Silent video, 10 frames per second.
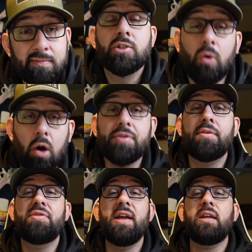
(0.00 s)
So Arthur,
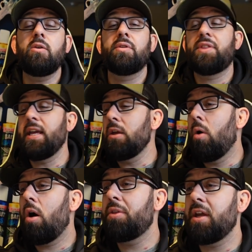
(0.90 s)
thank you, and thank you
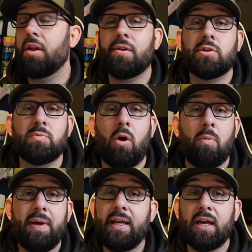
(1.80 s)
all the other small
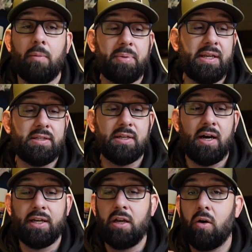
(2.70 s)
bait companies, uh,
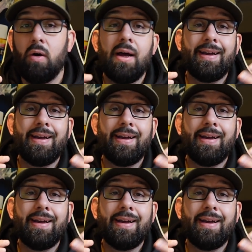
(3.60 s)
you know,